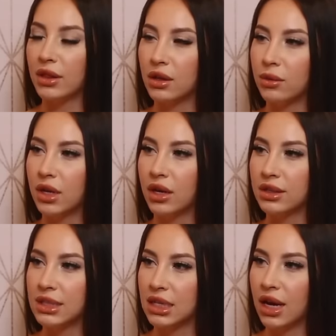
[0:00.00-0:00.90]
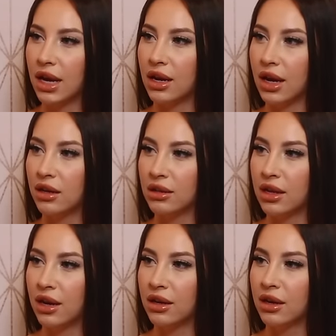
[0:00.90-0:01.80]
I think we kind of see eye to eye on
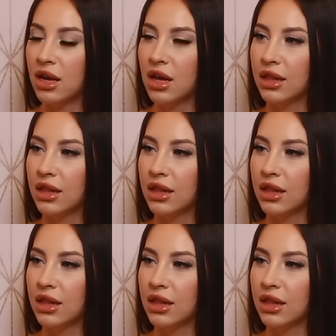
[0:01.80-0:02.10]
that. Yeah.